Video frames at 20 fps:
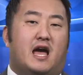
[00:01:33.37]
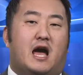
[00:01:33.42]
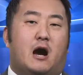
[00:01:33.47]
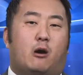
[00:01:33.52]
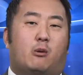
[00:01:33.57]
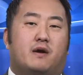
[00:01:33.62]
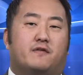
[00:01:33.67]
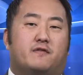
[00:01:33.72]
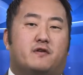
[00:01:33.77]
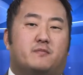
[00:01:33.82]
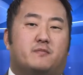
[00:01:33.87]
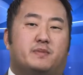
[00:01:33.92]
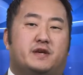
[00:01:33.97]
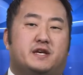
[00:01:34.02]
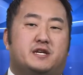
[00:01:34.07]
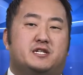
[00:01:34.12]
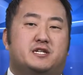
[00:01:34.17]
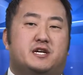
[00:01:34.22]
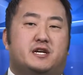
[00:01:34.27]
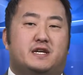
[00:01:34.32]
However,
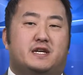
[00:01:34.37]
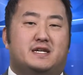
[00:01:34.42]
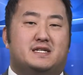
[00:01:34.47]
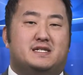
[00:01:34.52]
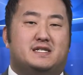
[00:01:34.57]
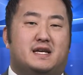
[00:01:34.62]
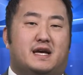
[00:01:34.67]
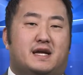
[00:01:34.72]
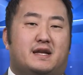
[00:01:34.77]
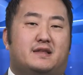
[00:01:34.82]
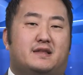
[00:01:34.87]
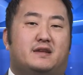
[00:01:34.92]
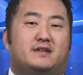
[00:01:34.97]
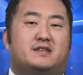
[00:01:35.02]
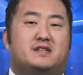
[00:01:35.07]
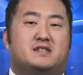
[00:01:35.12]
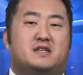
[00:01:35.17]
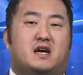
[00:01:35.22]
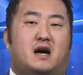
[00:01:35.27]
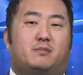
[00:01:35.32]
PG&E said
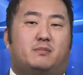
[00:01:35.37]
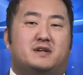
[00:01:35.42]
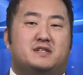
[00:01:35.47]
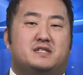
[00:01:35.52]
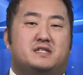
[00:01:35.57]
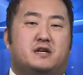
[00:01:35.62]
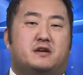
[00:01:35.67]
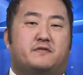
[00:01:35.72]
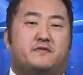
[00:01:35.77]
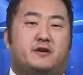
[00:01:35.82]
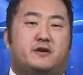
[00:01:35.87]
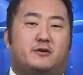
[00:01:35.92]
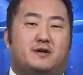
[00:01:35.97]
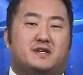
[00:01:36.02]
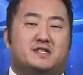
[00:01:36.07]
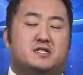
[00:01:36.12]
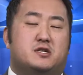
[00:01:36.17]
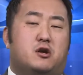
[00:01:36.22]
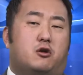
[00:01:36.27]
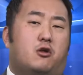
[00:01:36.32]
DeSable Centerville
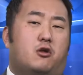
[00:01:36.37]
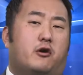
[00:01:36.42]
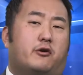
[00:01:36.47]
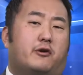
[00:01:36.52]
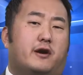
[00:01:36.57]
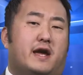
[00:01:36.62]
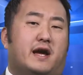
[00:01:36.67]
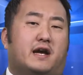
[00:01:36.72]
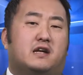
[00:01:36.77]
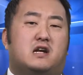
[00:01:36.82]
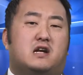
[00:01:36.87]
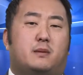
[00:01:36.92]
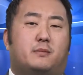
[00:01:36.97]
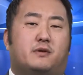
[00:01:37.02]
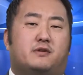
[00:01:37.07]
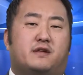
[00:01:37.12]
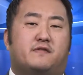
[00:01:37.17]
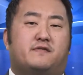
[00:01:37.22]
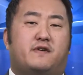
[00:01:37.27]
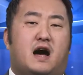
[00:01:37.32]
is no longer
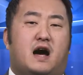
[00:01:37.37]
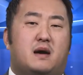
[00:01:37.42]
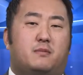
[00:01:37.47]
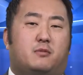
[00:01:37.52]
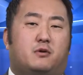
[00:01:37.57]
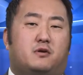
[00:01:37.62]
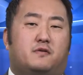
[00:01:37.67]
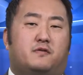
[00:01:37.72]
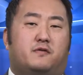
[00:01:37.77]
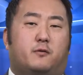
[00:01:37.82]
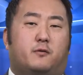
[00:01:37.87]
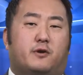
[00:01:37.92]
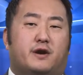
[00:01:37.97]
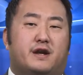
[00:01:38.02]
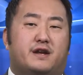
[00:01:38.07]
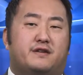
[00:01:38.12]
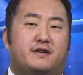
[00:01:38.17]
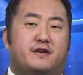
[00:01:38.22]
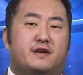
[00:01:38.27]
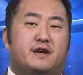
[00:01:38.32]
economically viable for
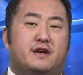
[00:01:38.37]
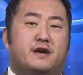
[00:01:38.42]
it,